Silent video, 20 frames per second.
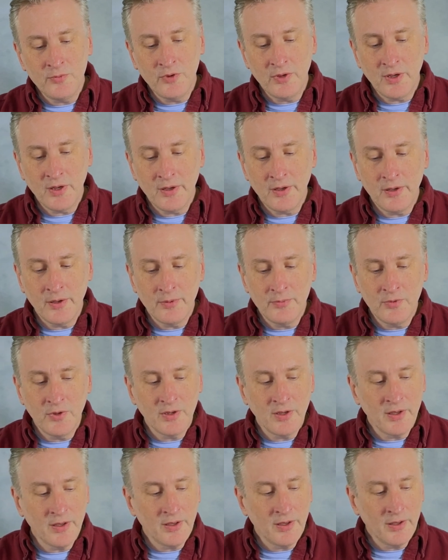dum
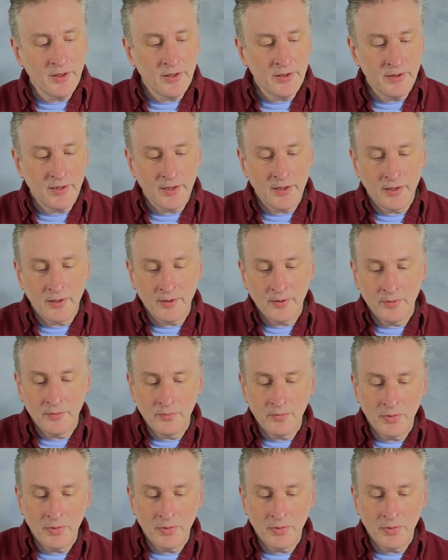da dum